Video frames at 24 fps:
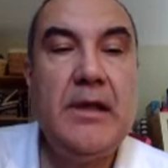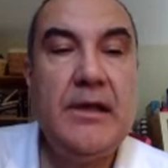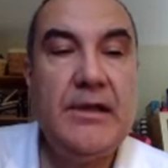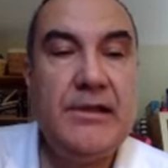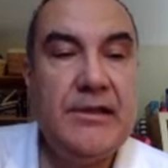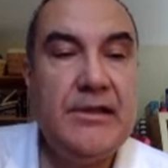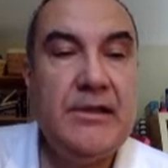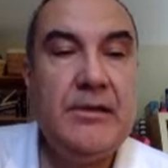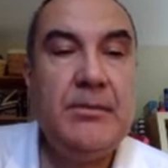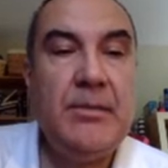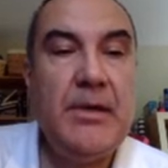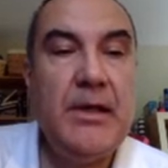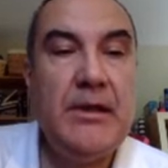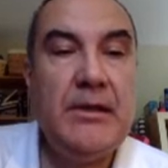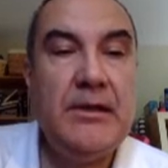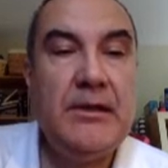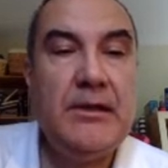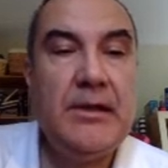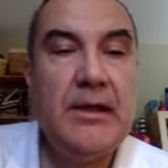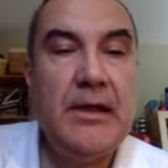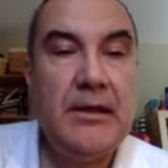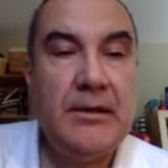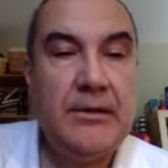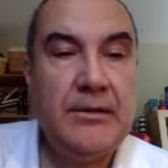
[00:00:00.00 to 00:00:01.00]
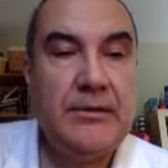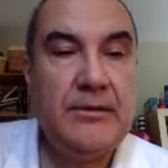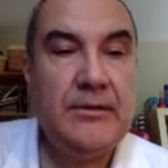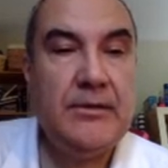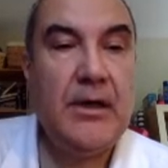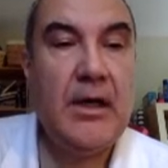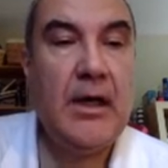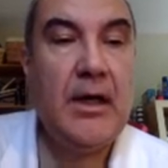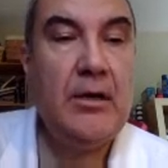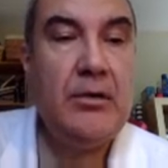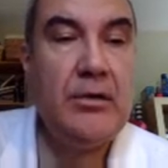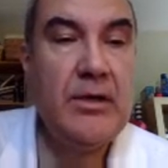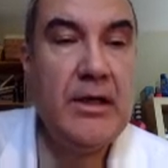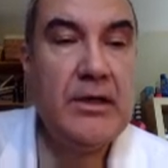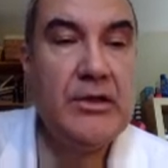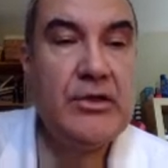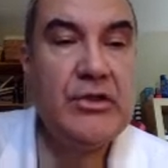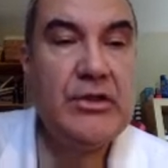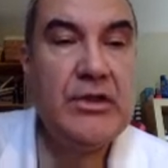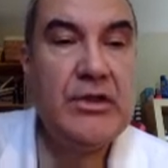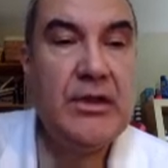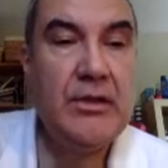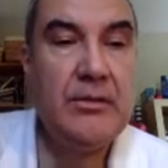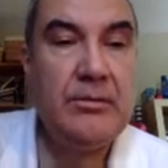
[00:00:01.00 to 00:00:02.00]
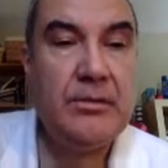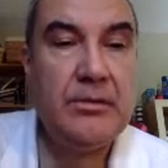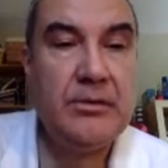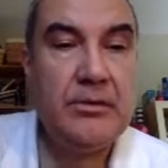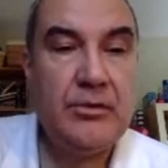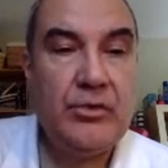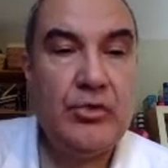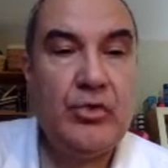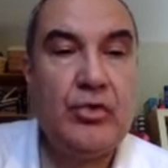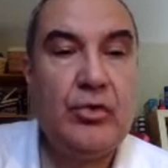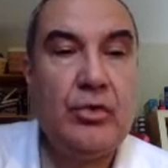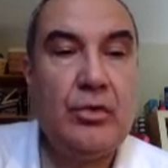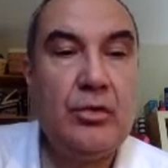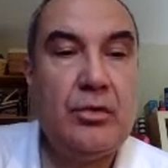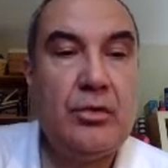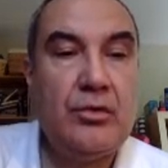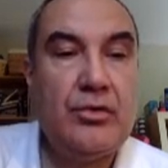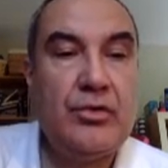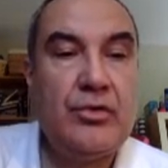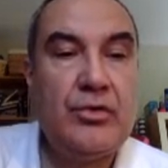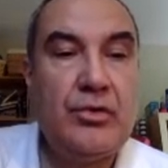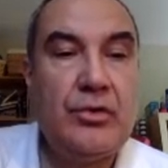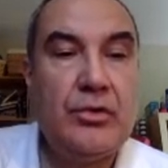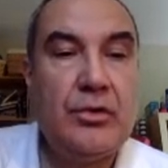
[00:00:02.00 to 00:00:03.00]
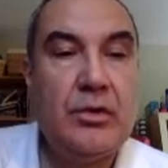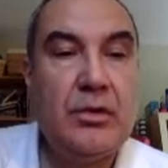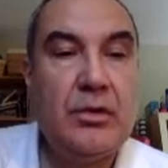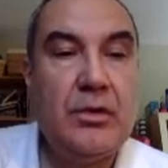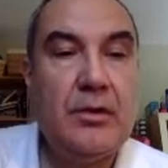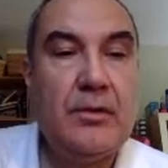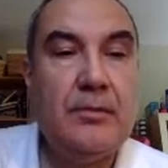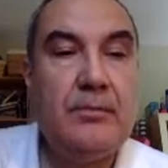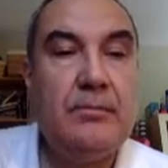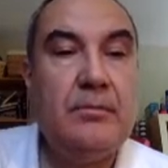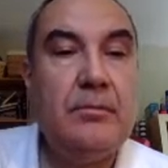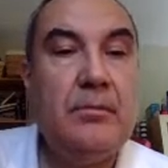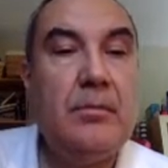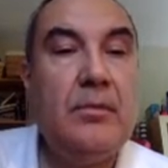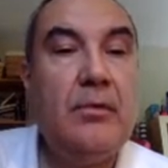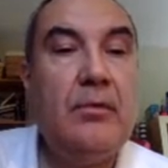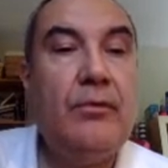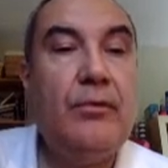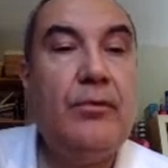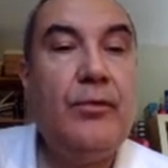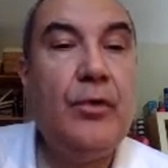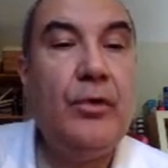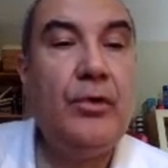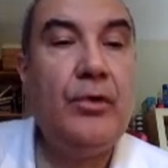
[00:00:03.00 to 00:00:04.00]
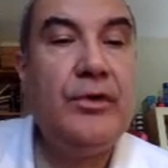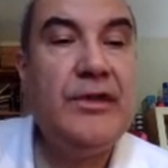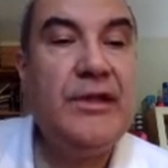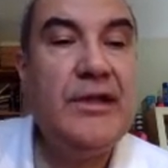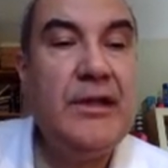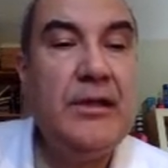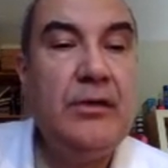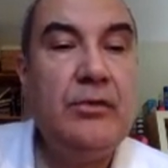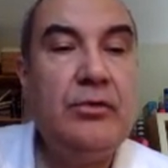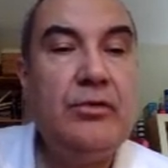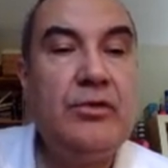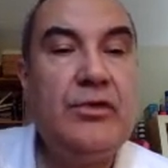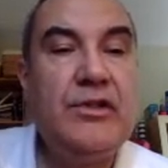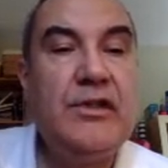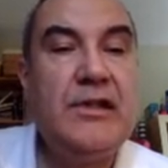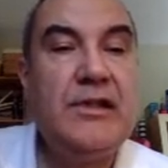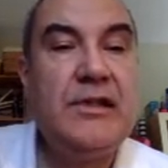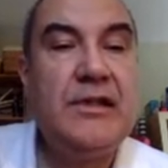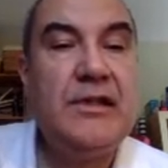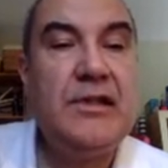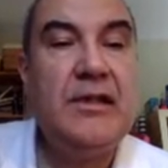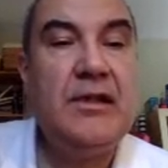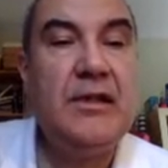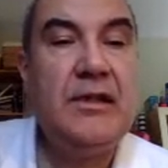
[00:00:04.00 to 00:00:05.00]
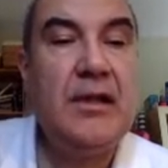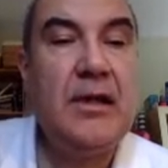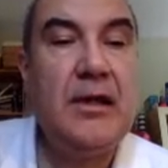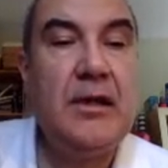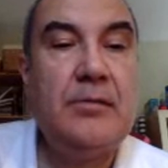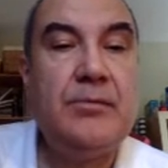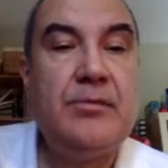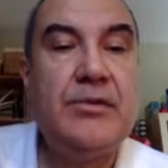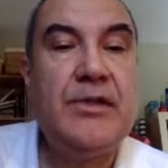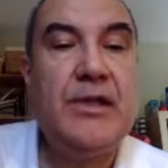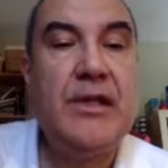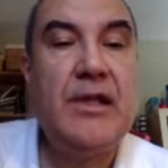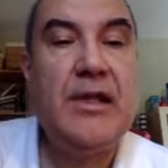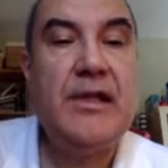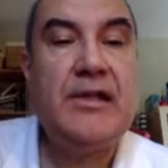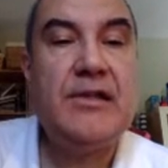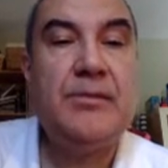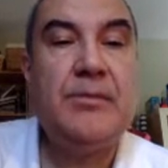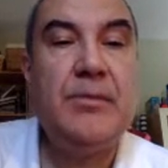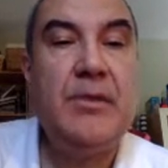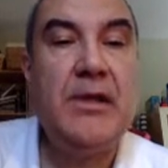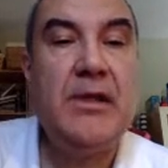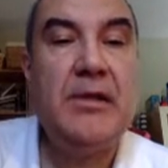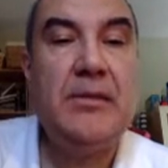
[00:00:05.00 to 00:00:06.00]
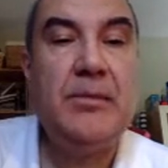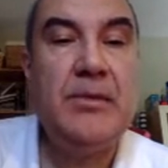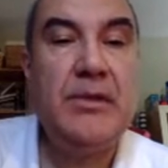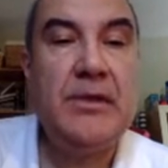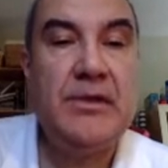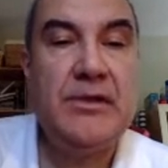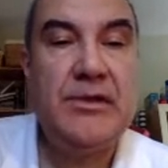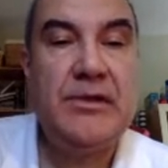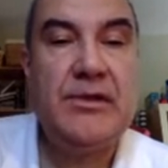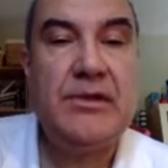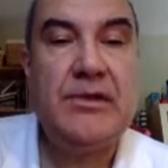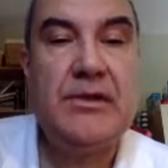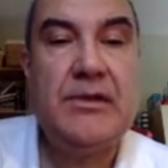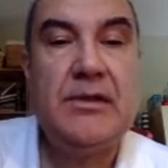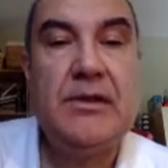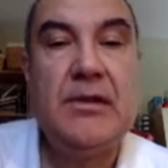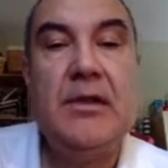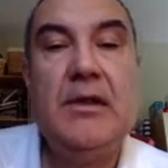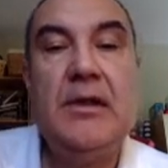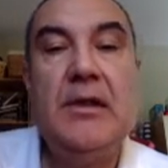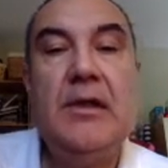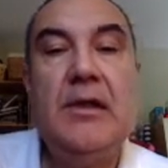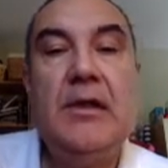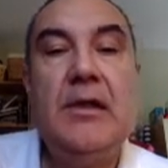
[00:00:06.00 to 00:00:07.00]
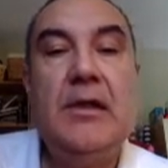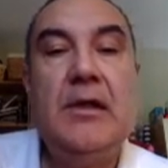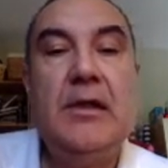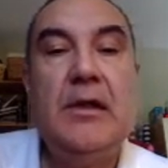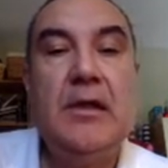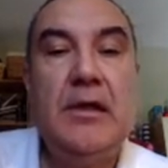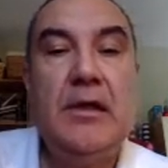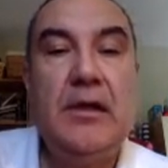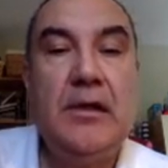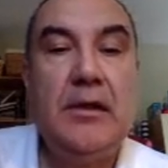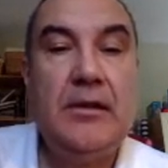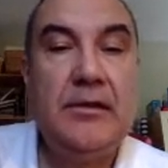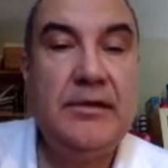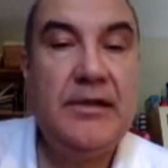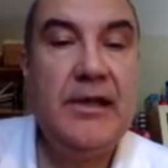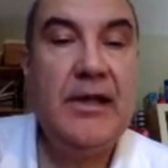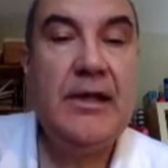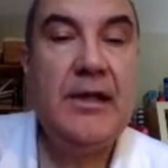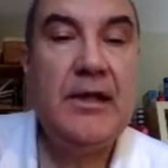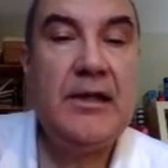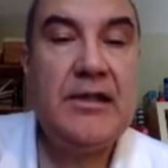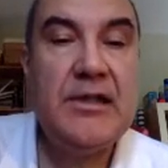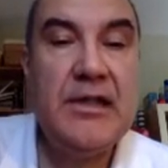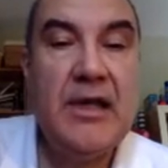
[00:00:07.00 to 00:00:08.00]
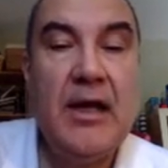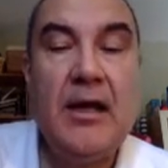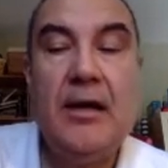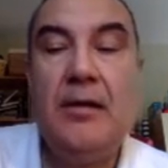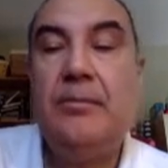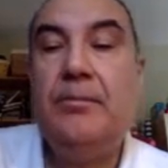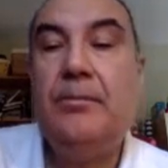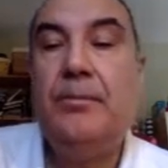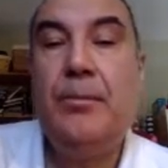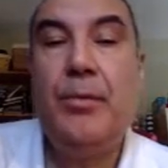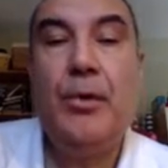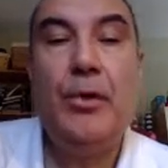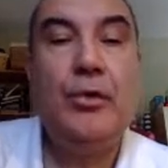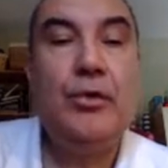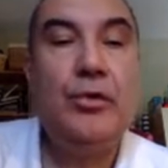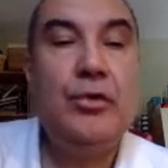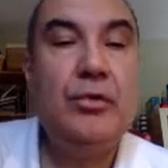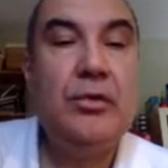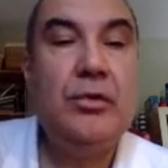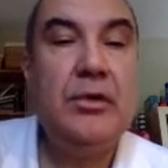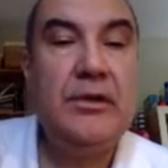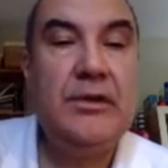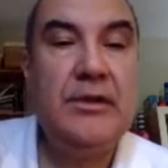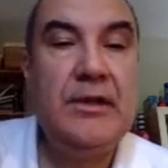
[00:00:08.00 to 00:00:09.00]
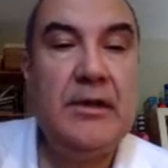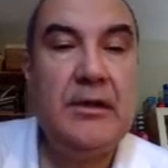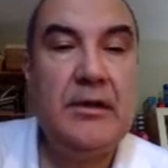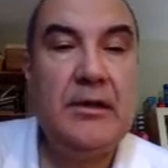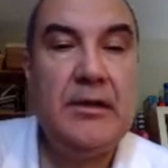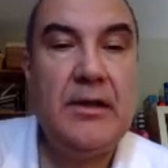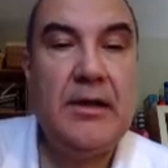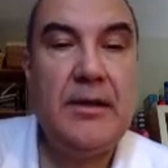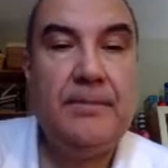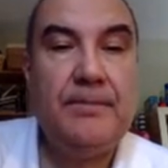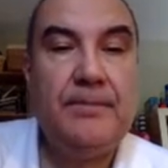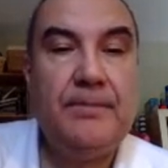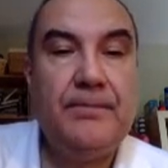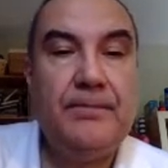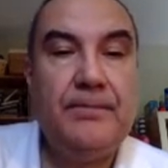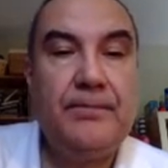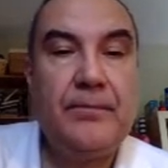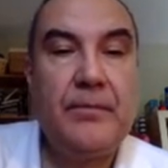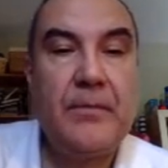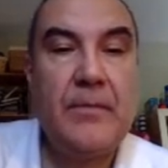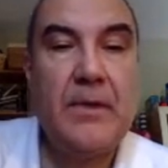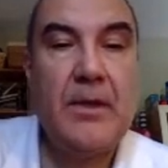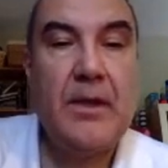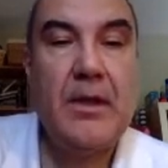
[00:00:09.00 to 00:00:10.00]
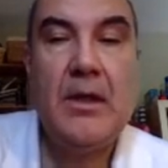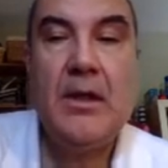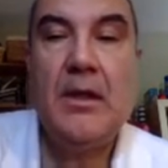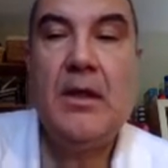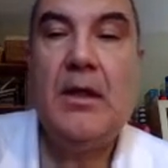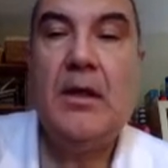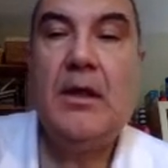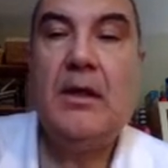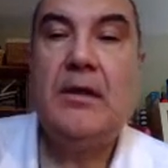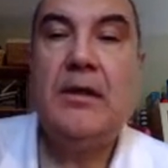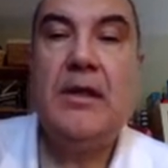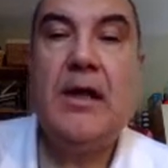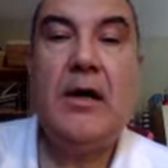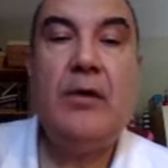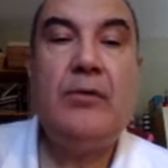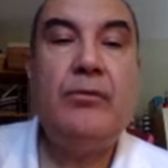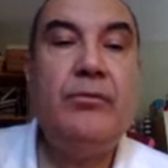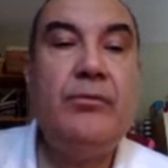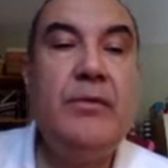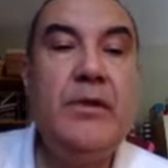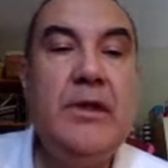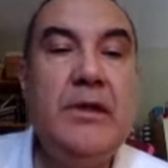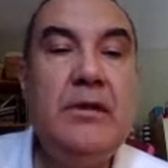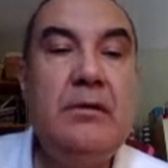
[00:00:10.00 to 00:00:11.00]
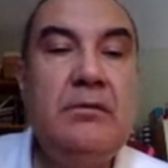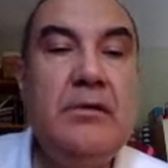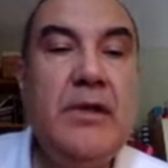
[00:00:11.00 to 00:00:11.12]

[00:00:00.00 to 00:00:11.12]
estimate that our hash table stores um, 14 to 16 times as many bits uh, than a CAM per unit area. Now, we